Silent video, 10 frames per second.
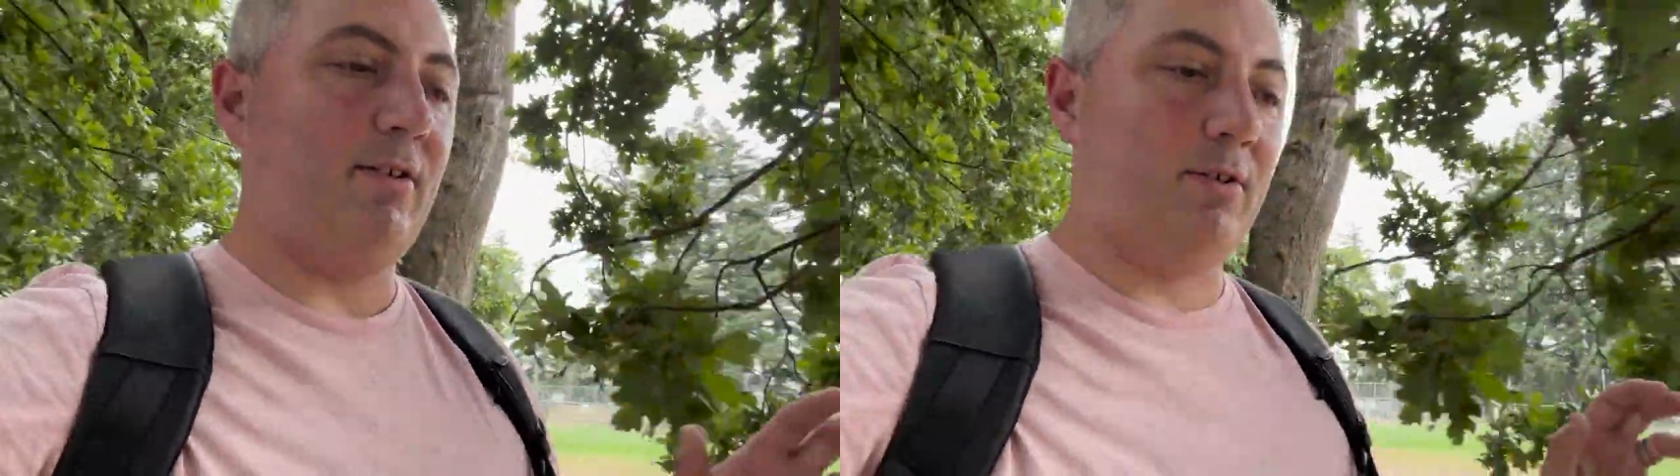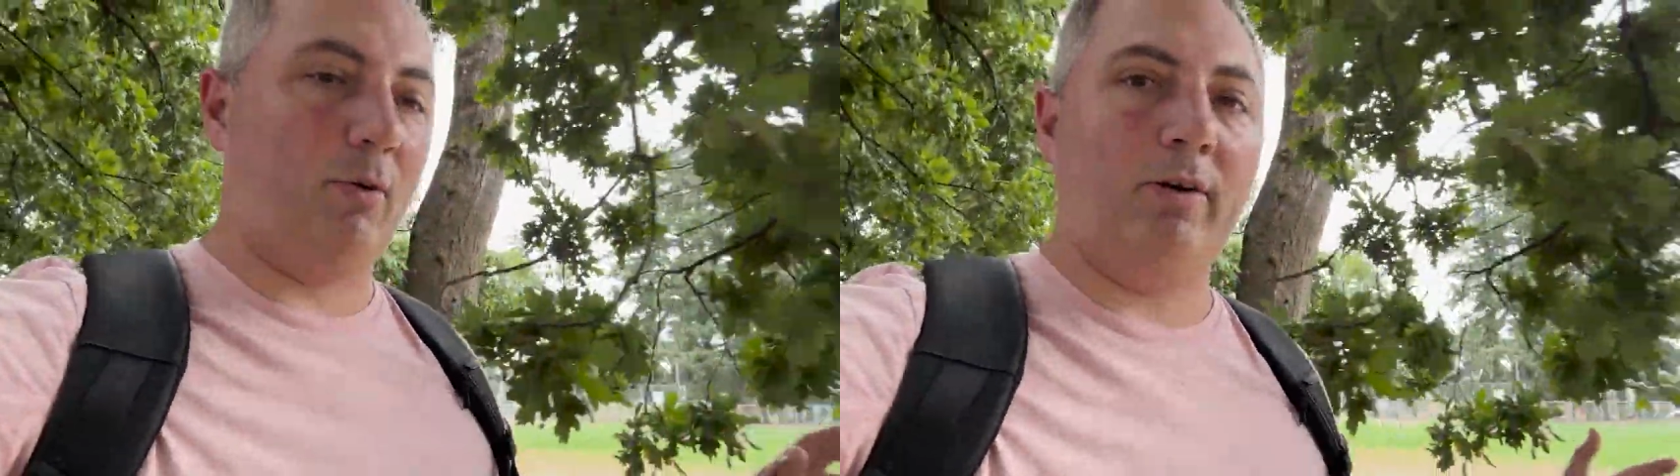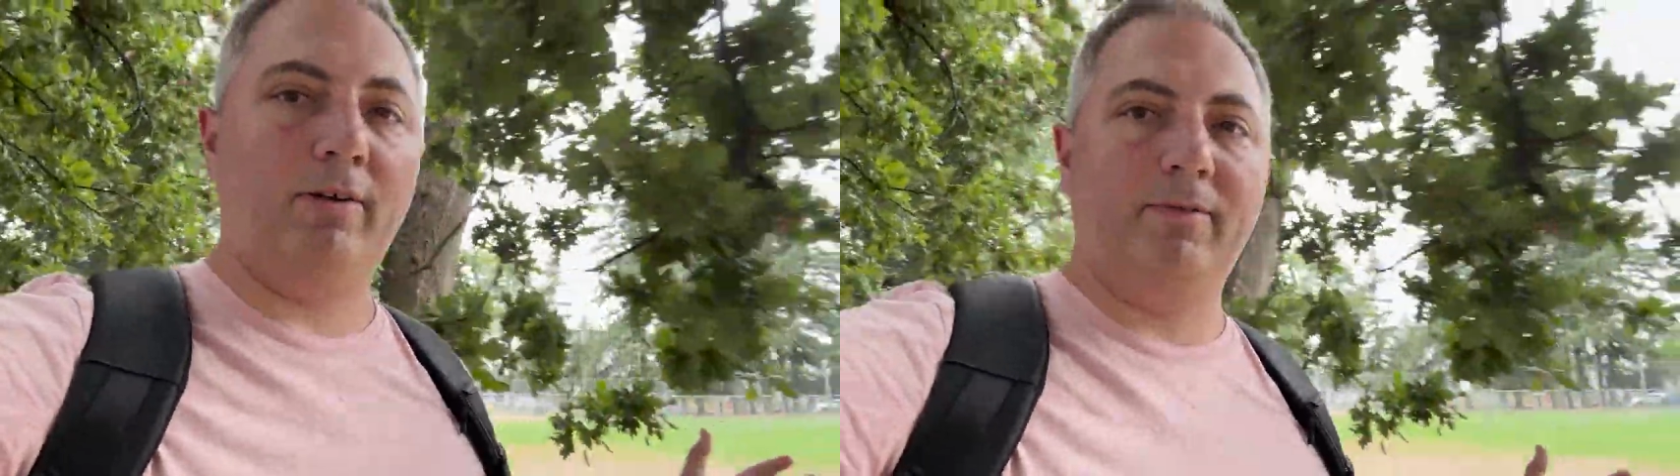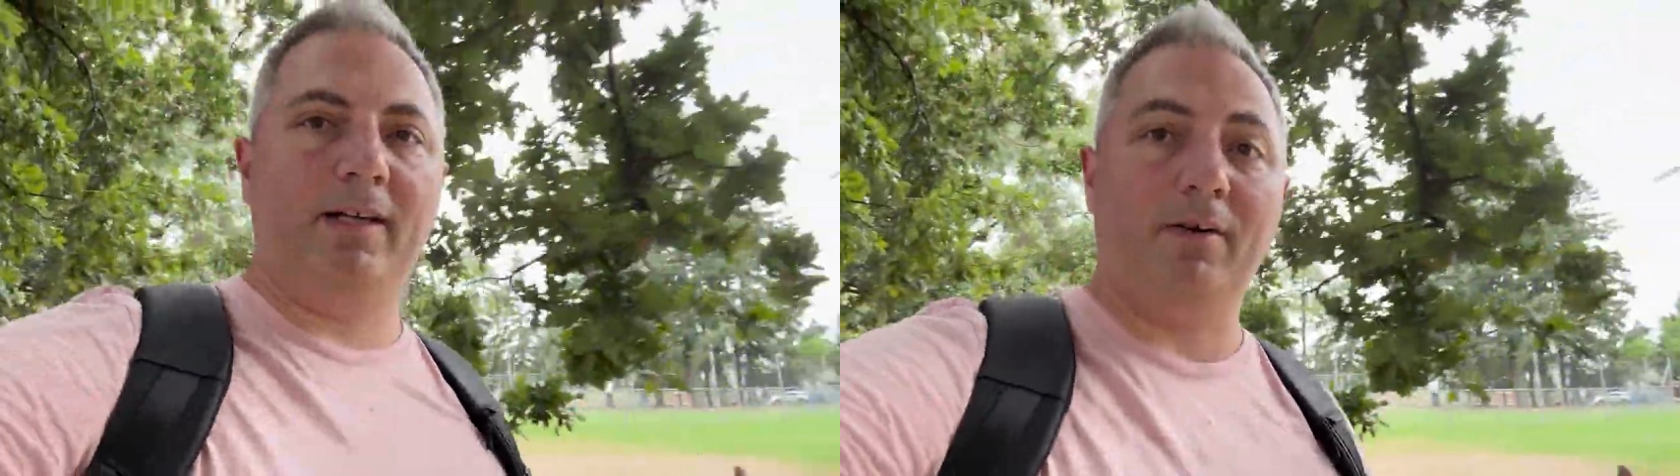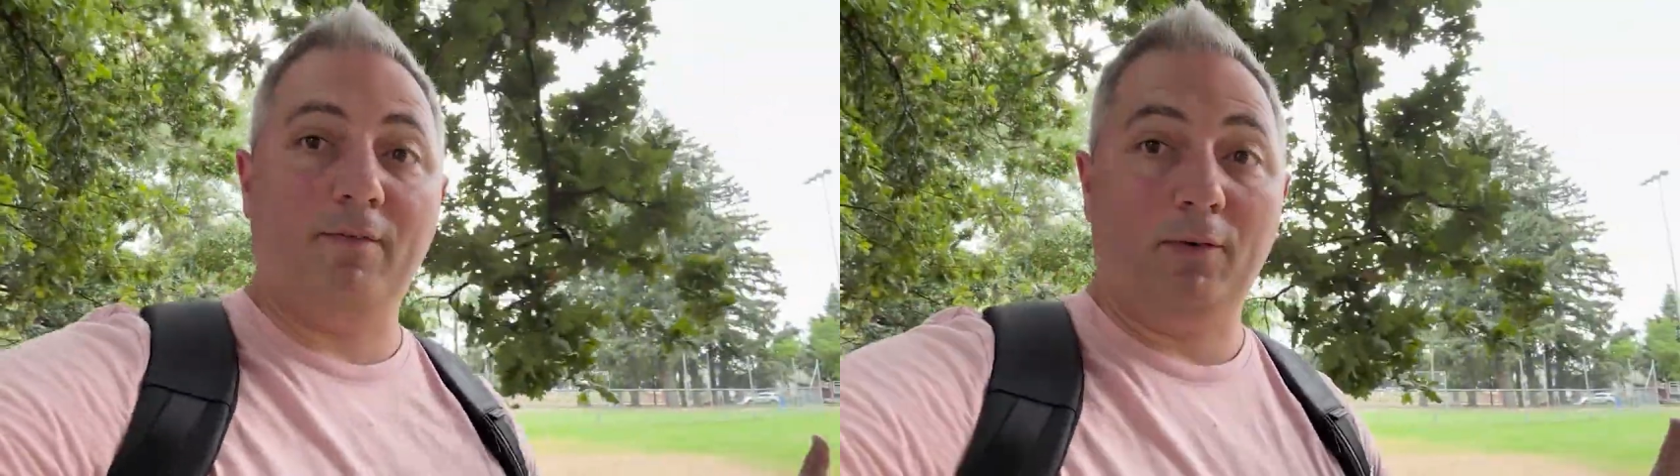tutorial
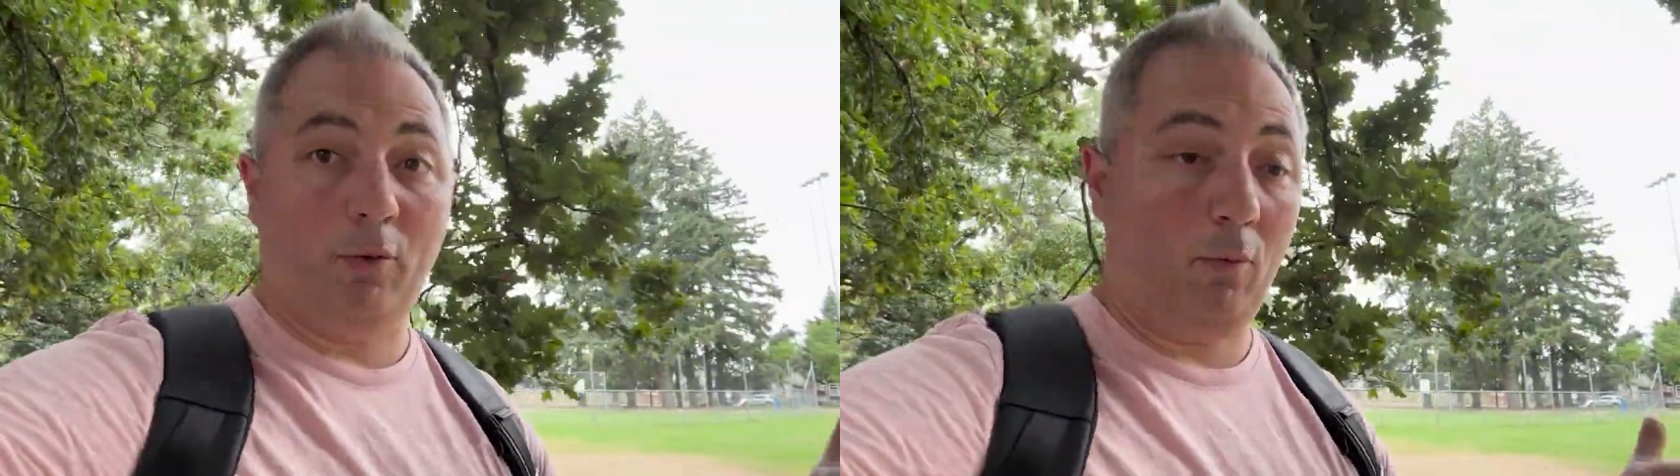video for a